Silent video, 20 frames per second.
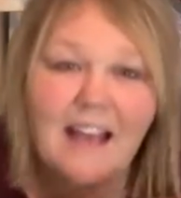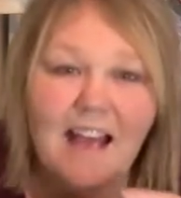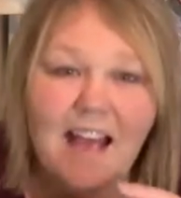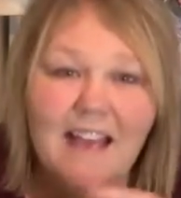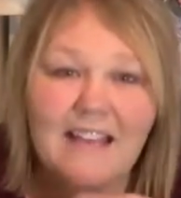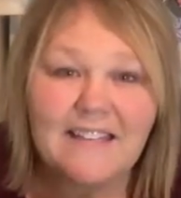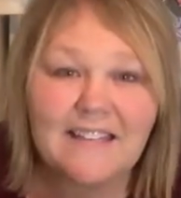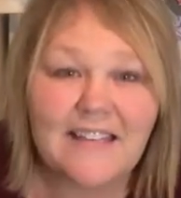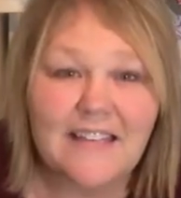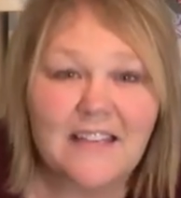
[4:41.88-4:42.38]
I
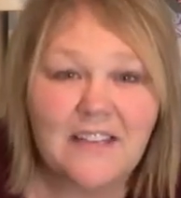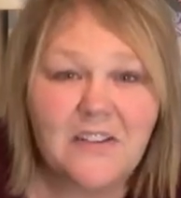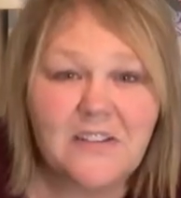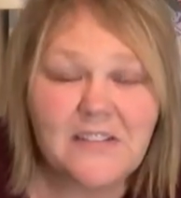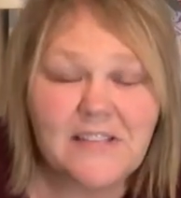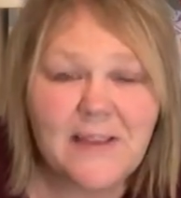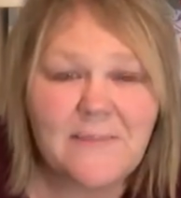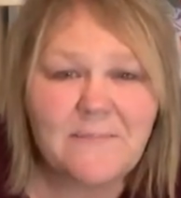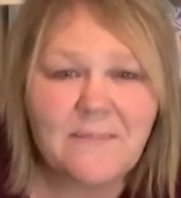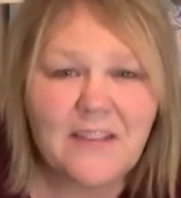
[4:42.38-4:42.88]
sent you
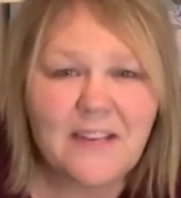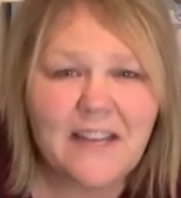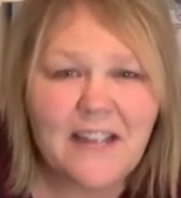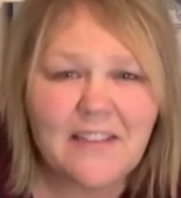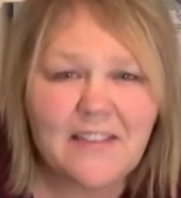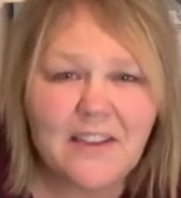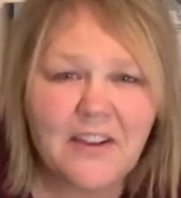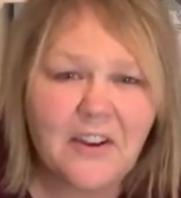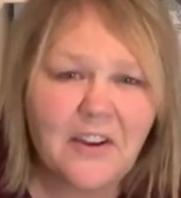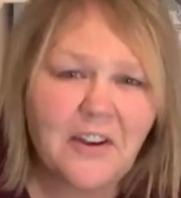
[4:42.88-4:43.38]
something in
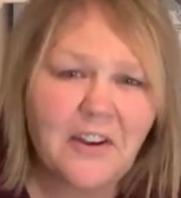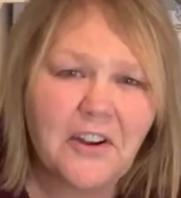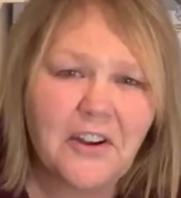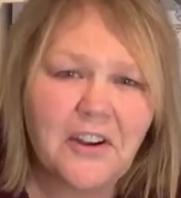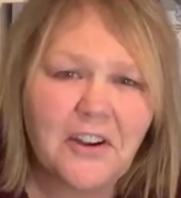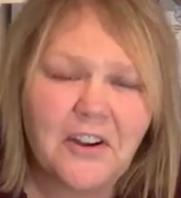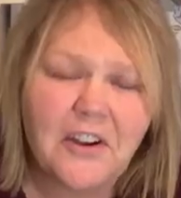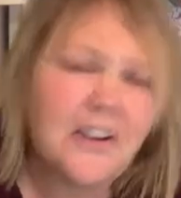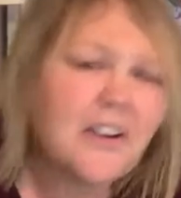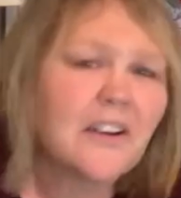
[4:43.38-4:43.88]
the
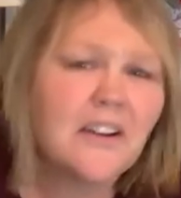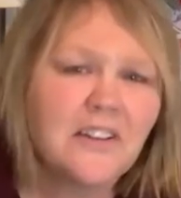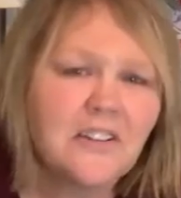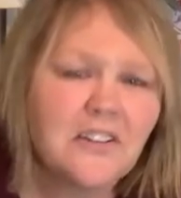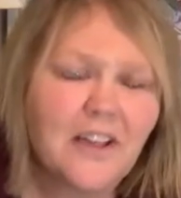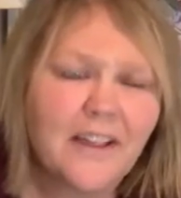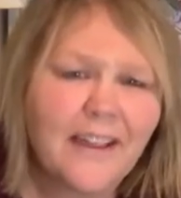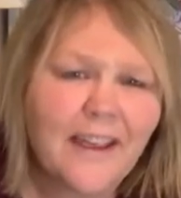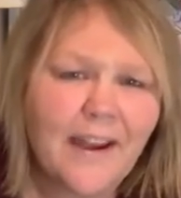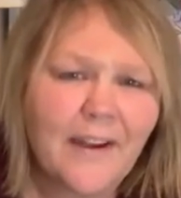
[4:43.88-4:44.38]
courier,
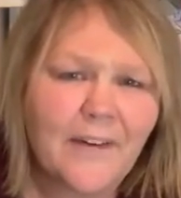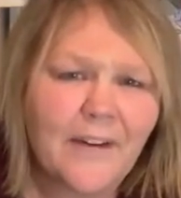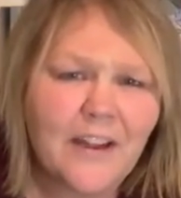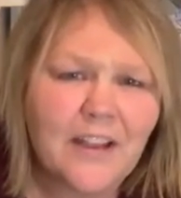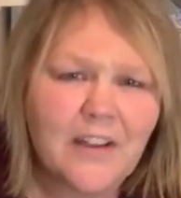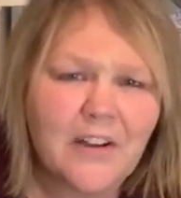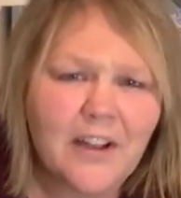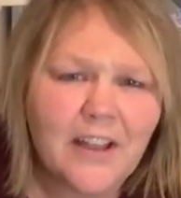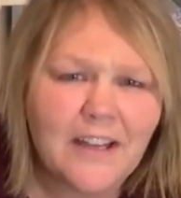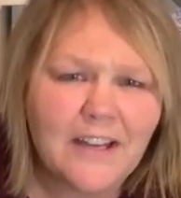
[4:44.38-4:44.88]
Carrie.
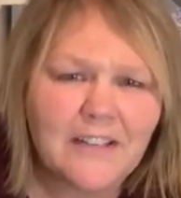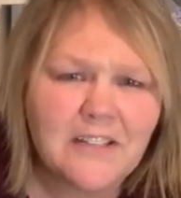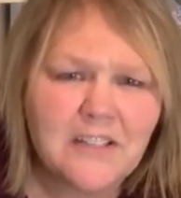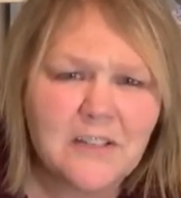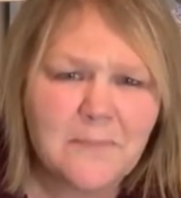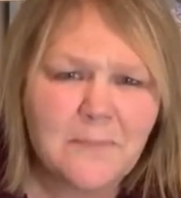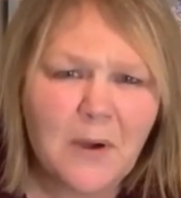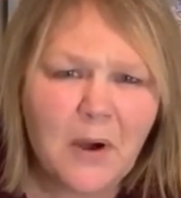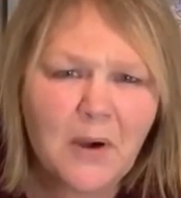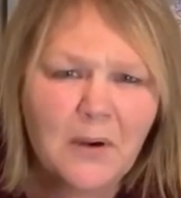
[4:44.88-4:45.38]
You'll get it
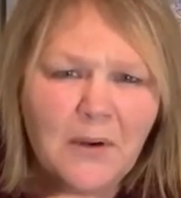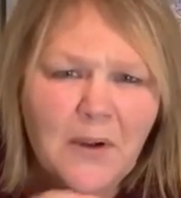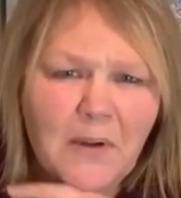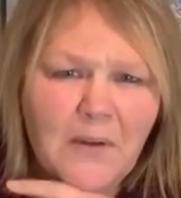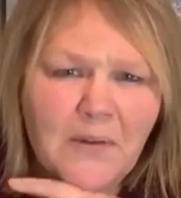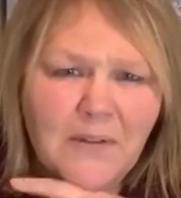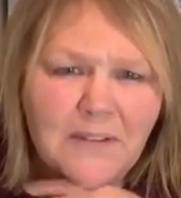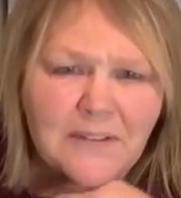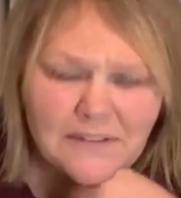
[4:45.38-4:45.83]
tomorrow.